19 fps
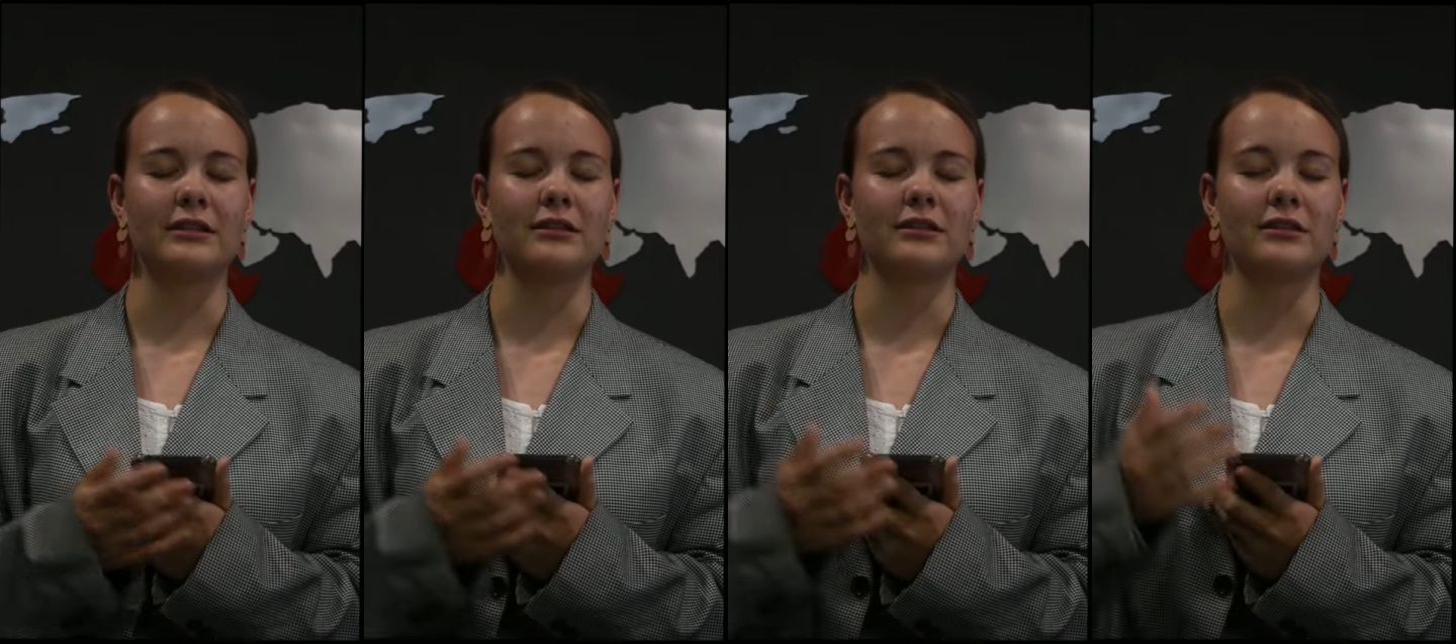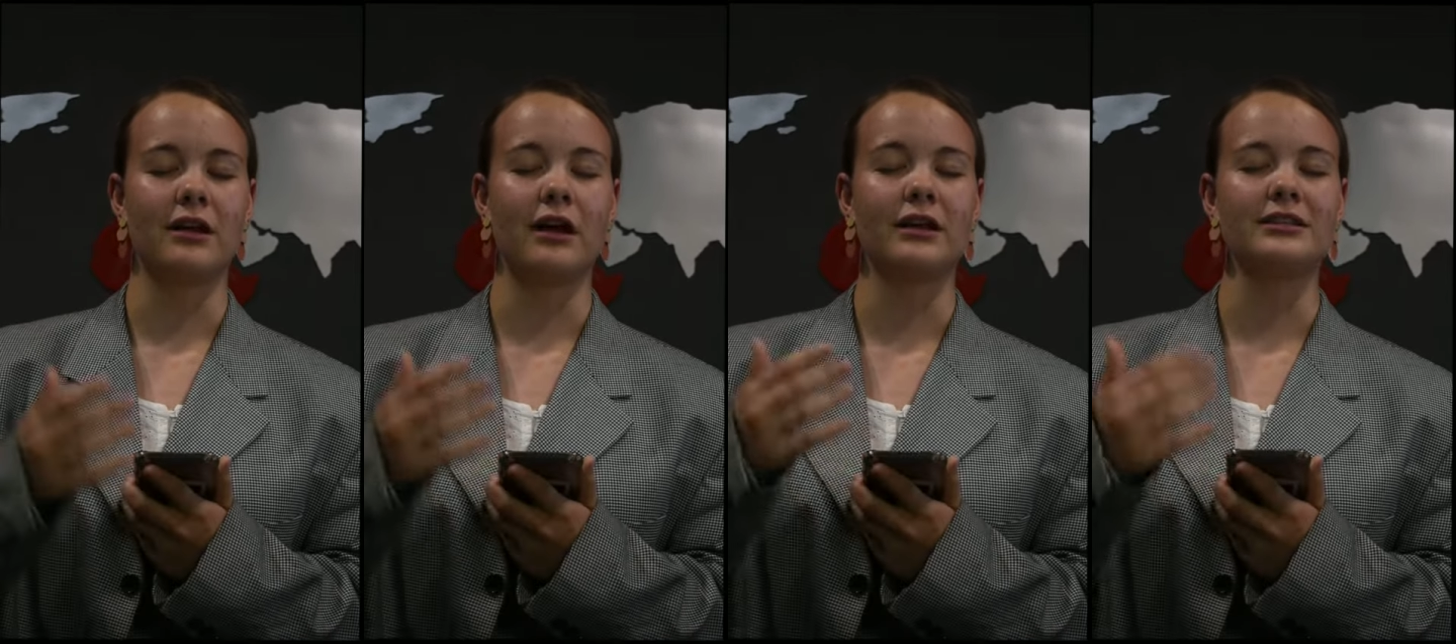
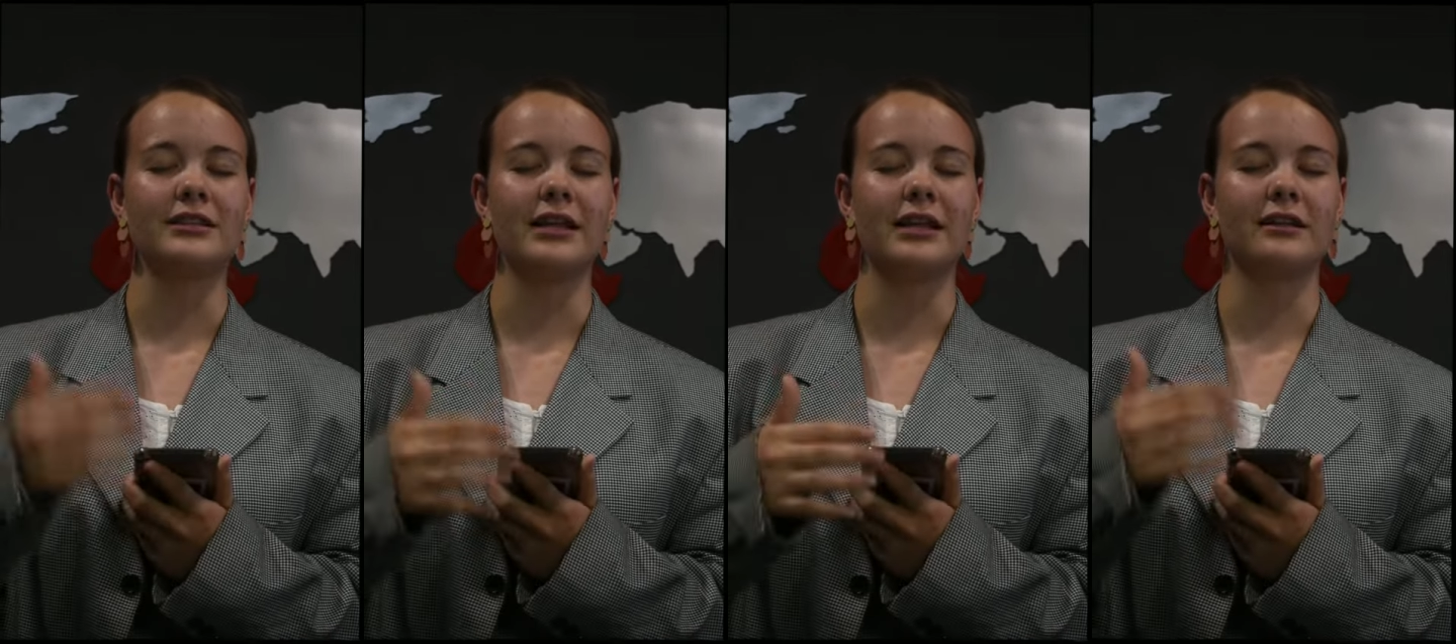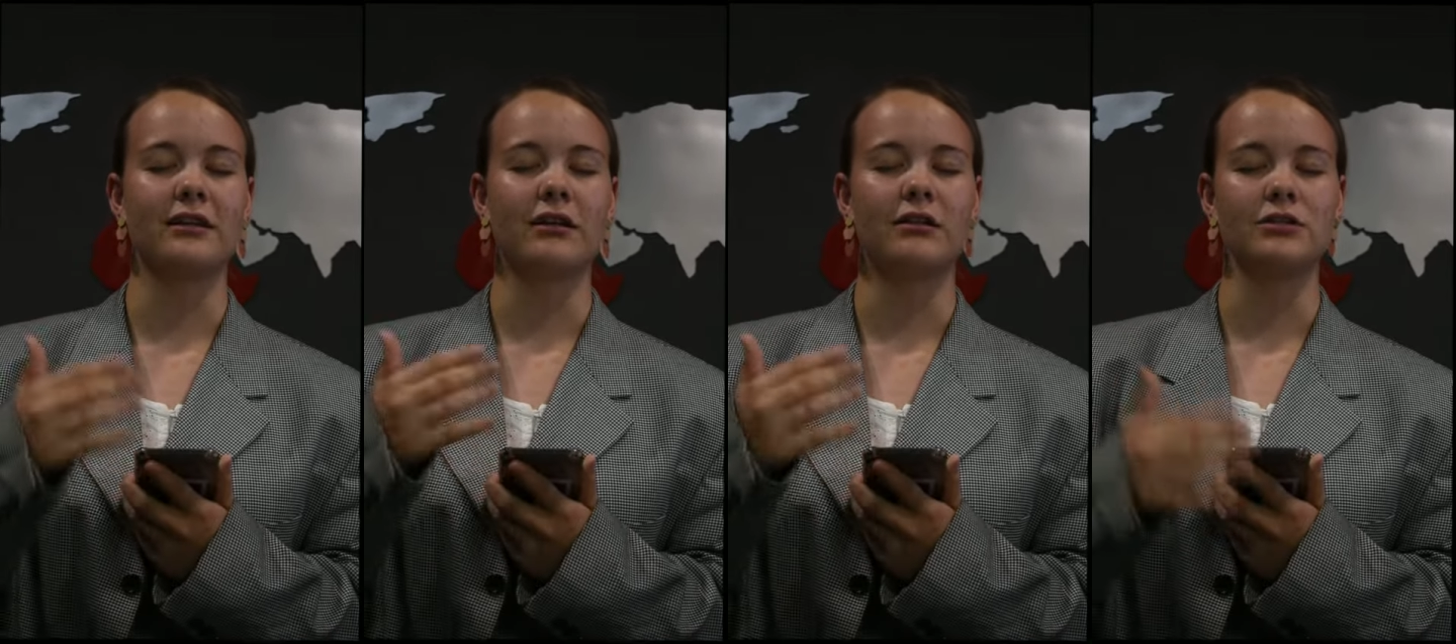not
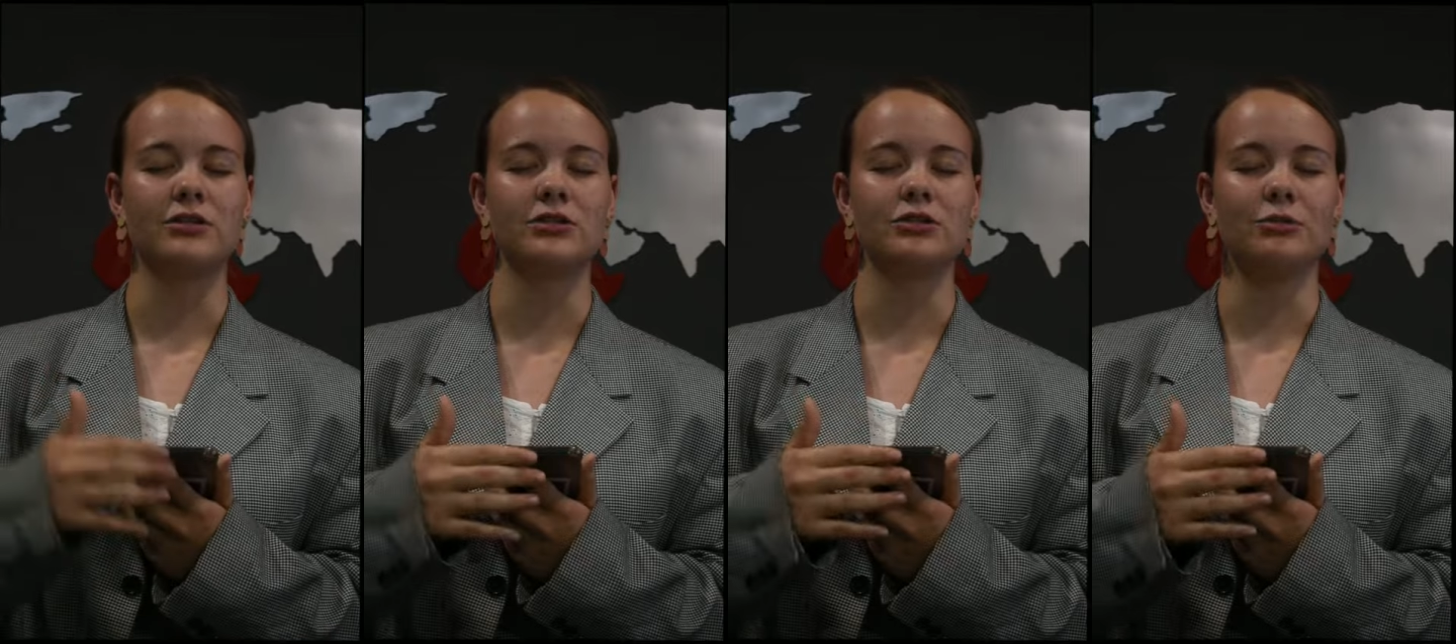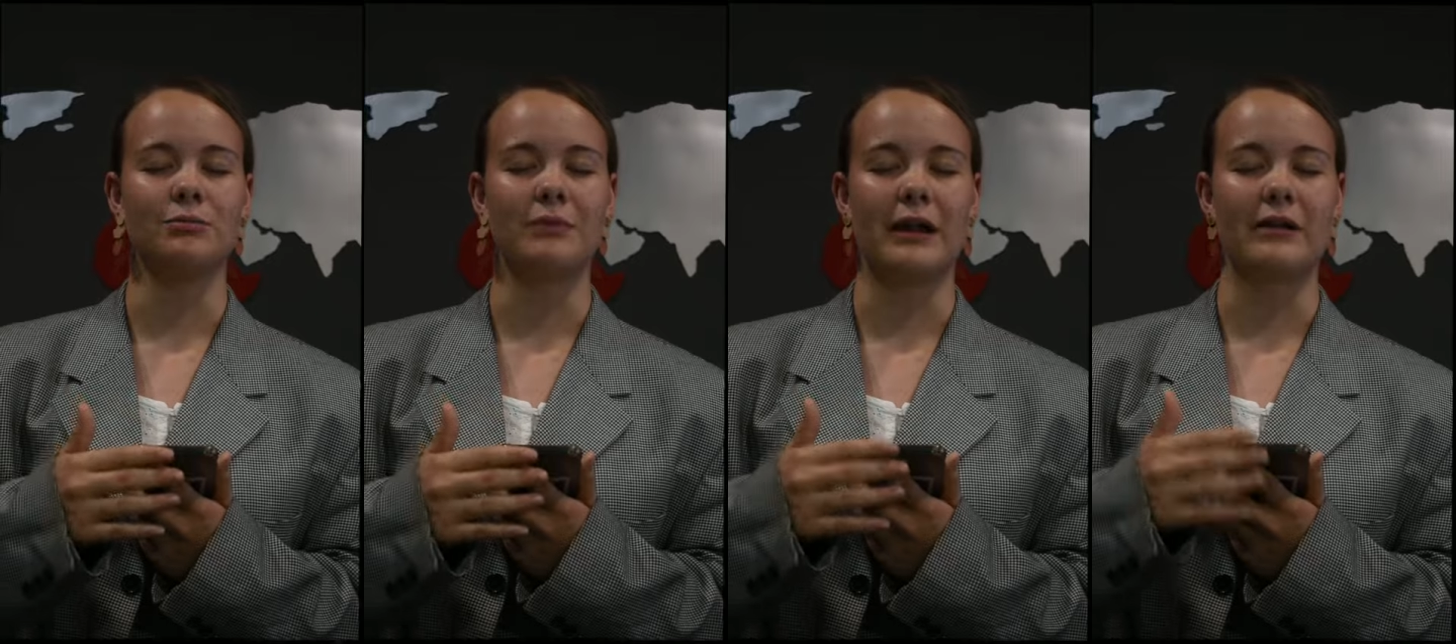let
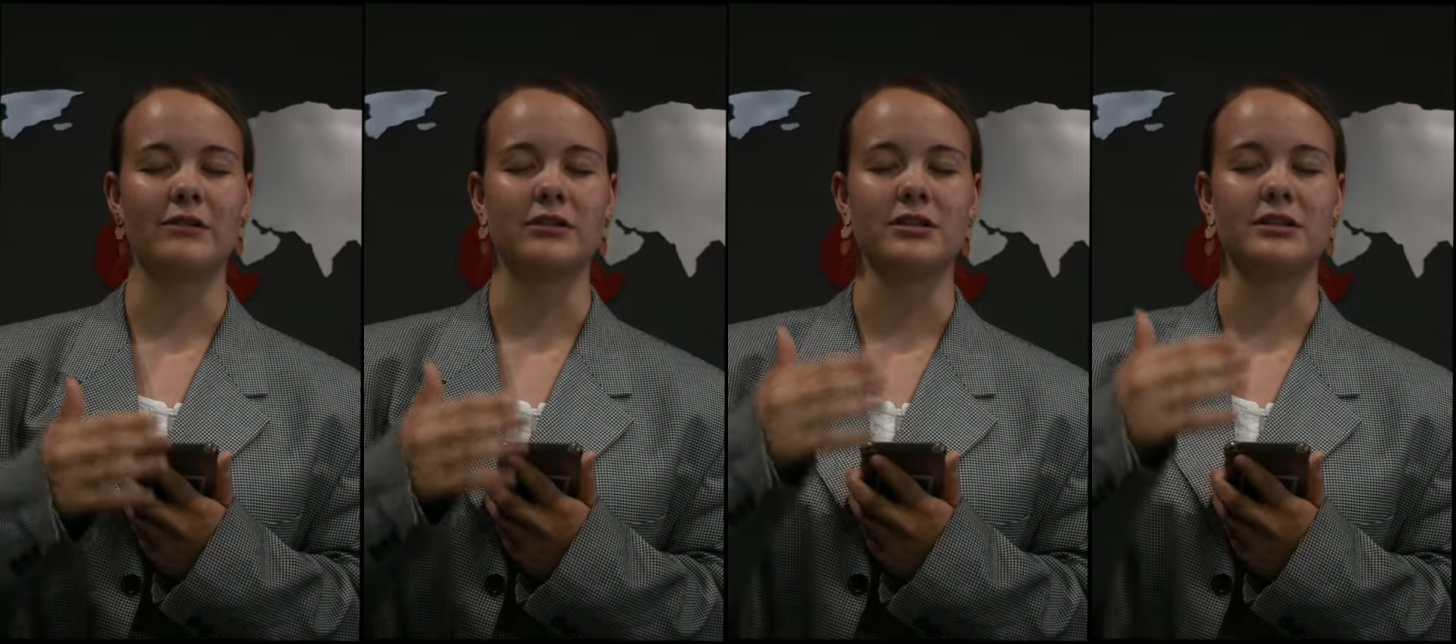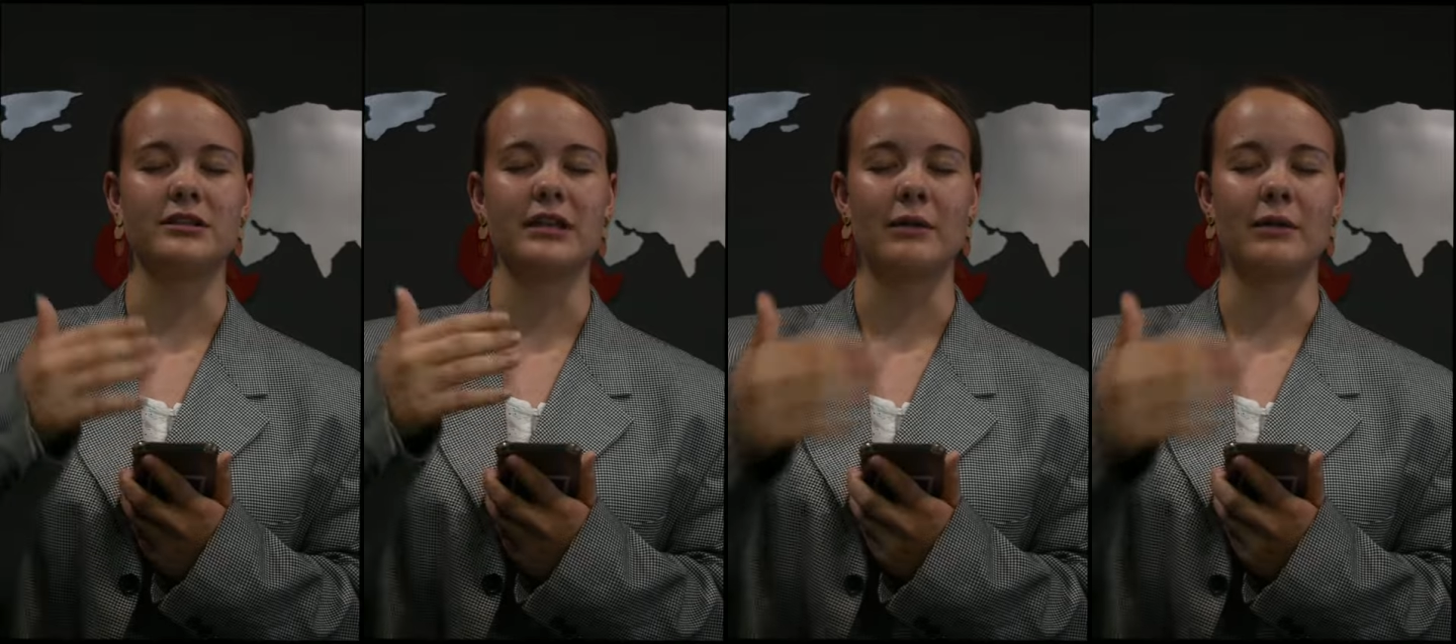cultural barriers